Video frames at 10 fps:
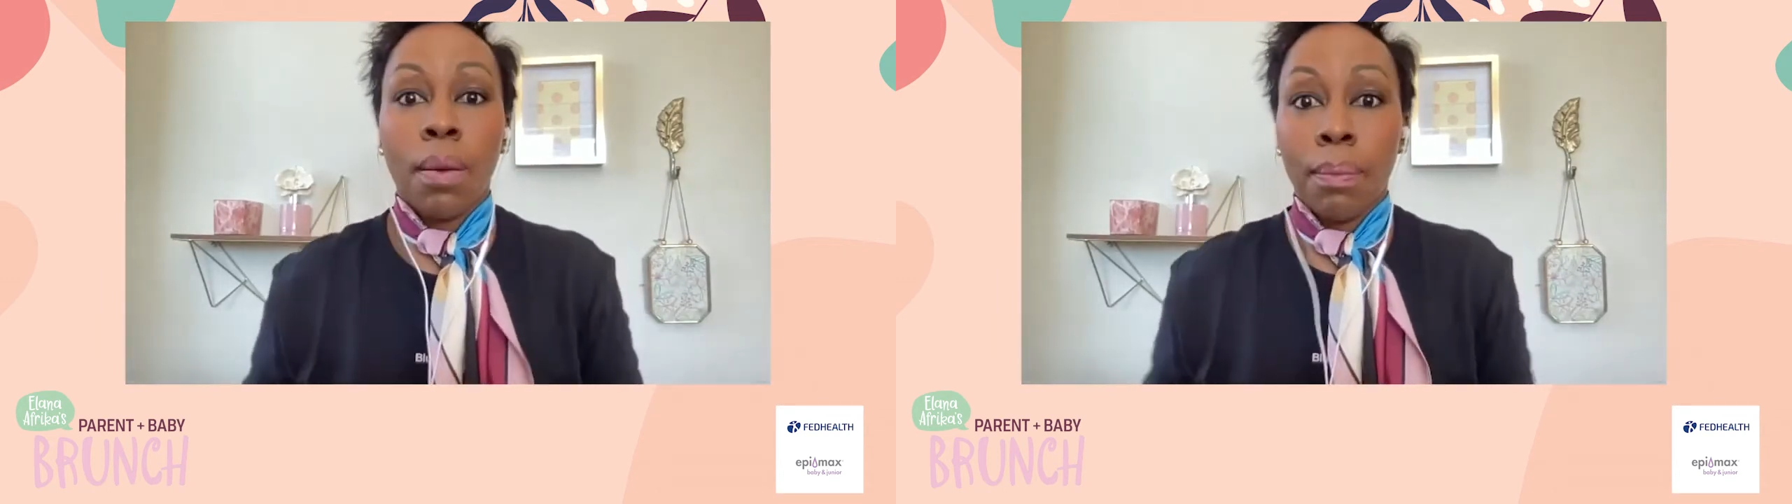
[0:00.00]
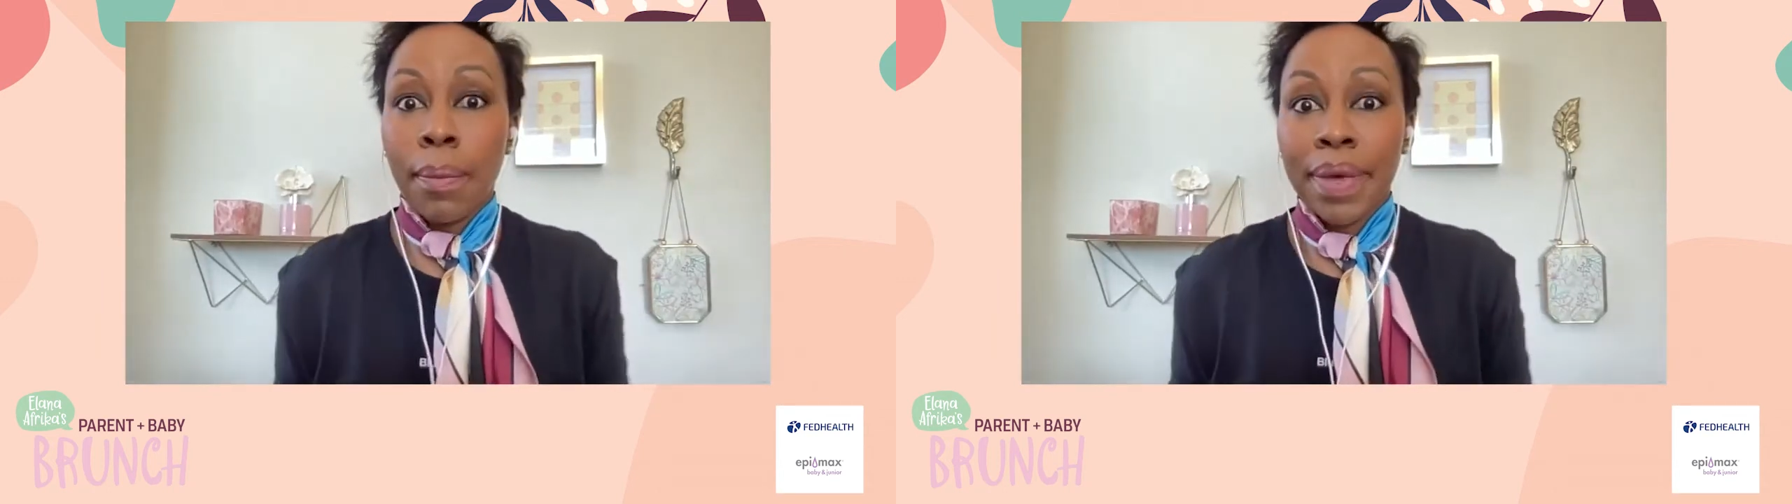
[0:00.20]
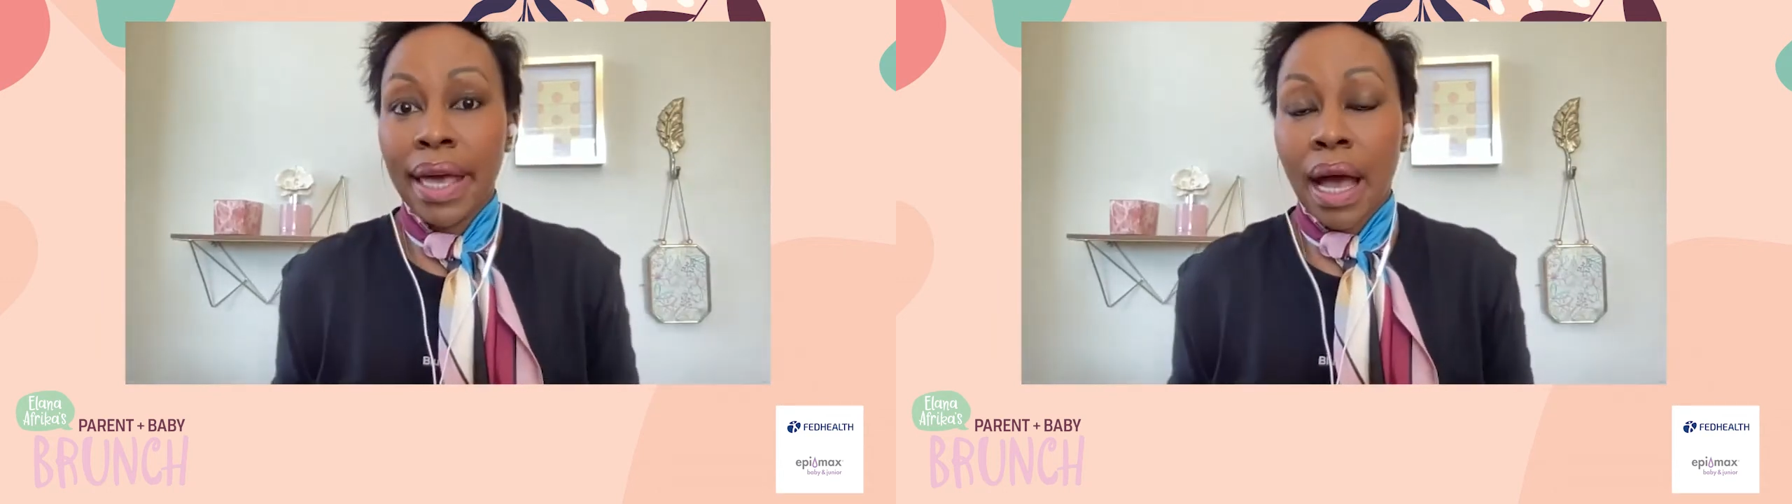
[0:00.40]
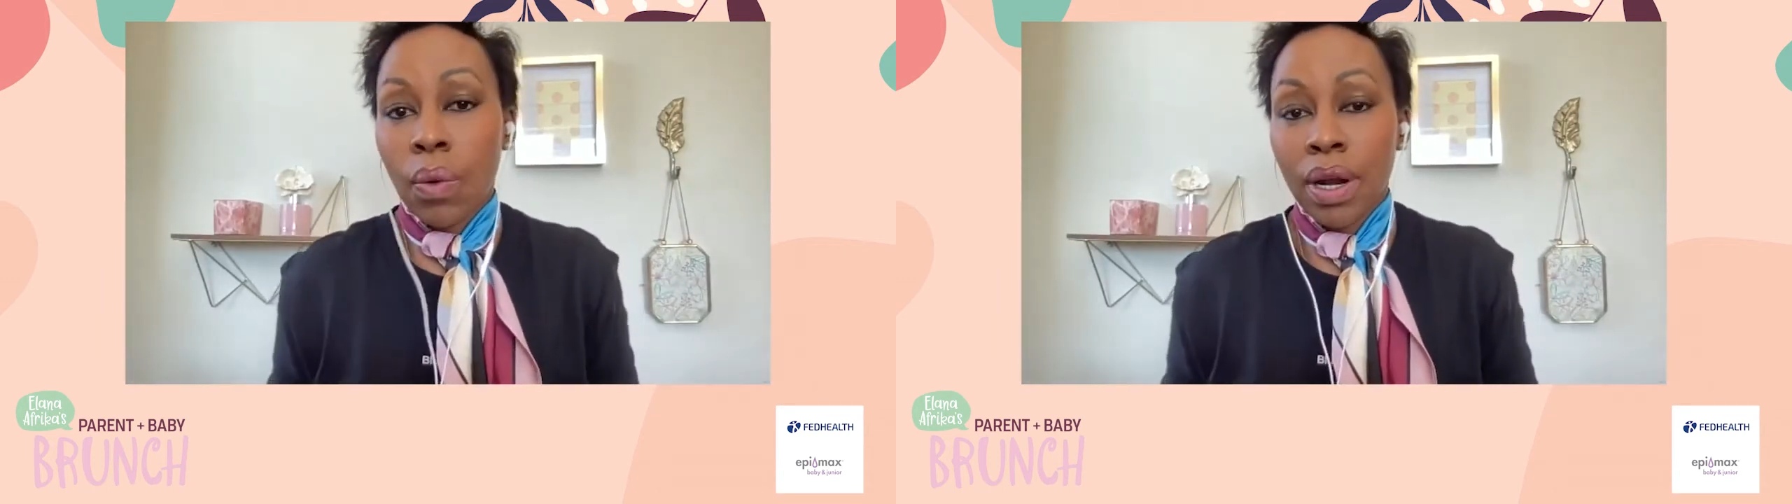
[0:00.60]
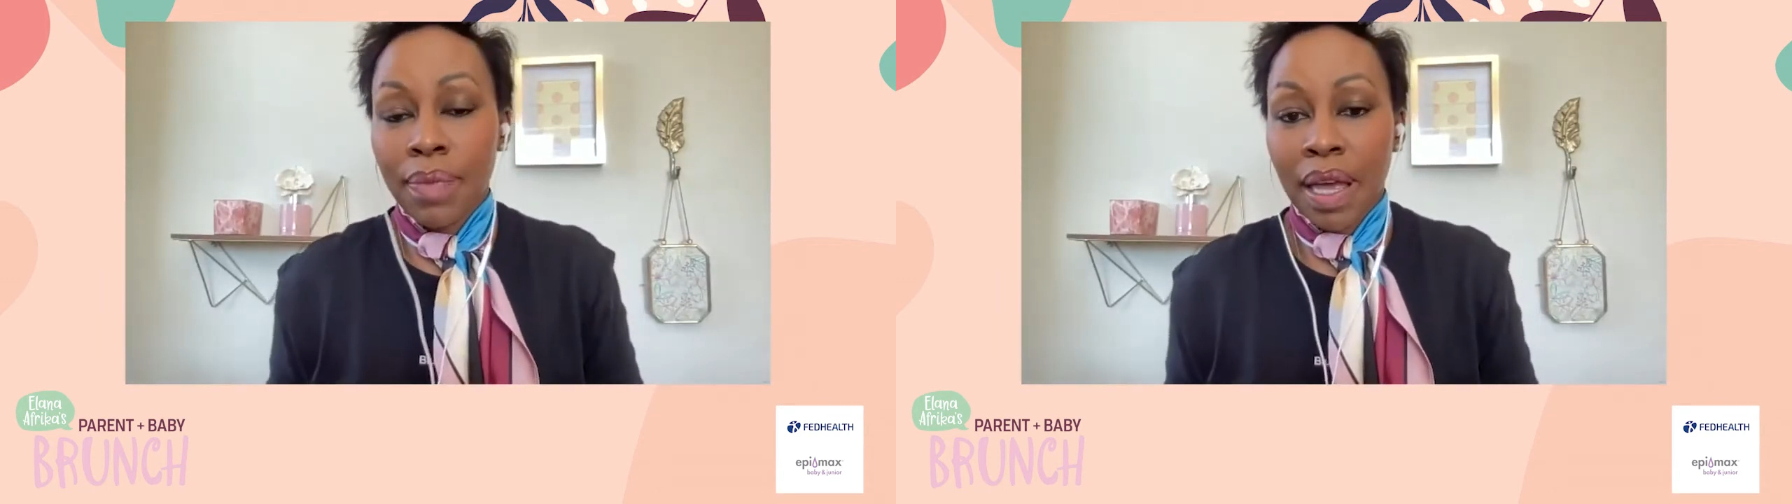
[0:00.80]
mommy, I
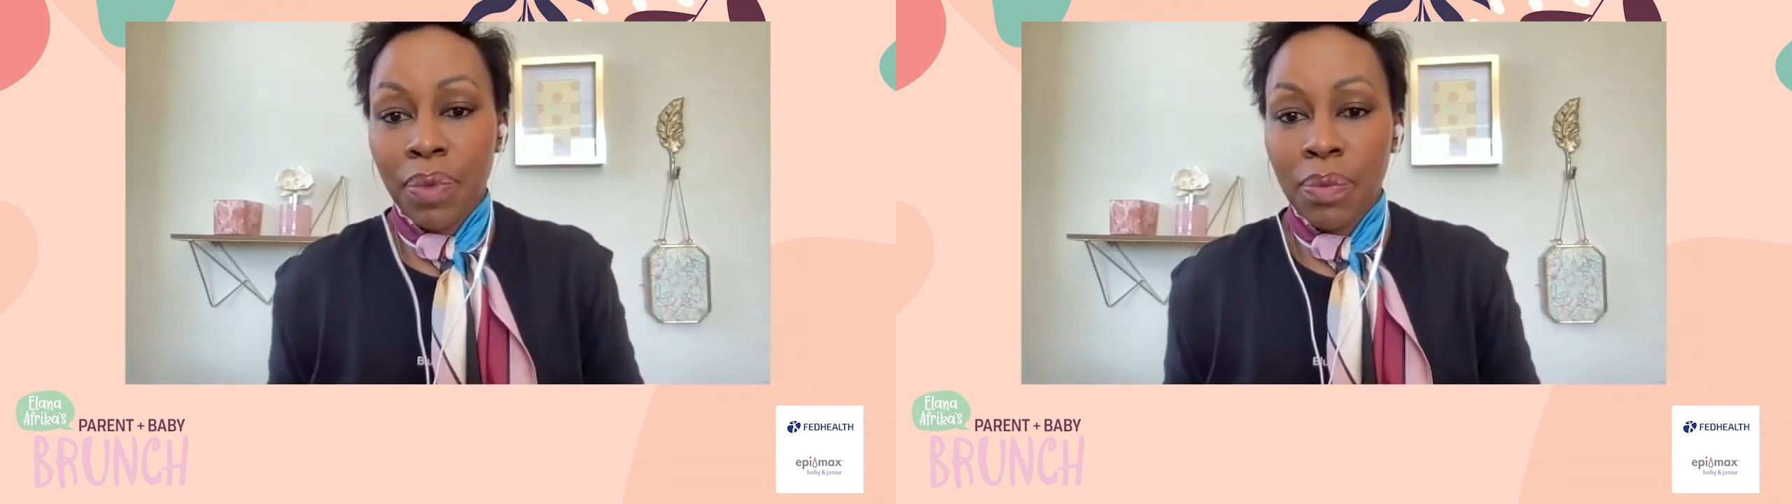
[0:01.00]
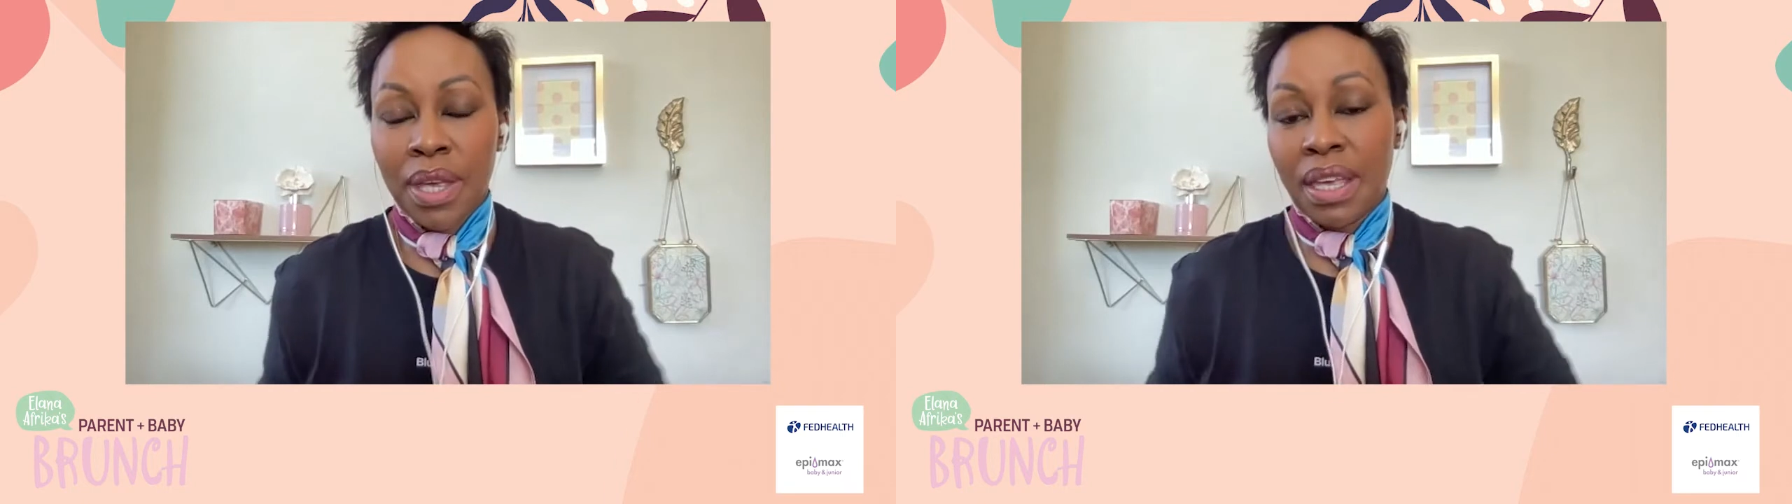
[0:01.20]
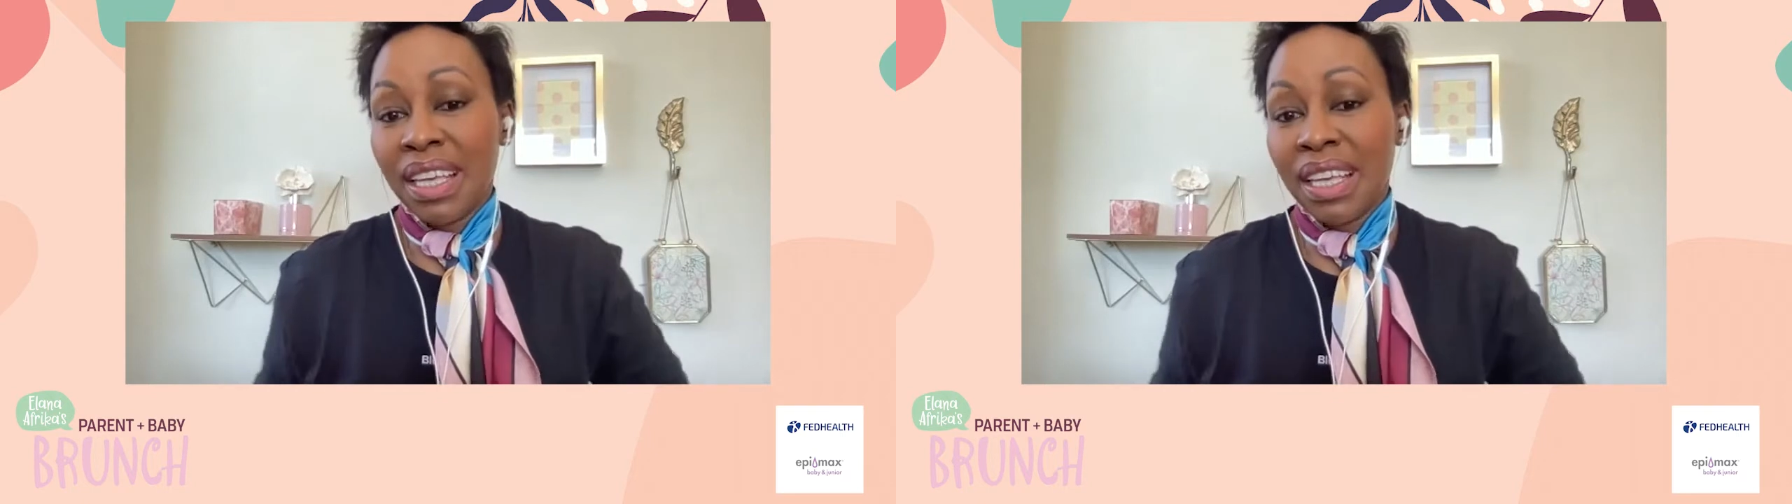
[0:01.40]
want to make pee-pee?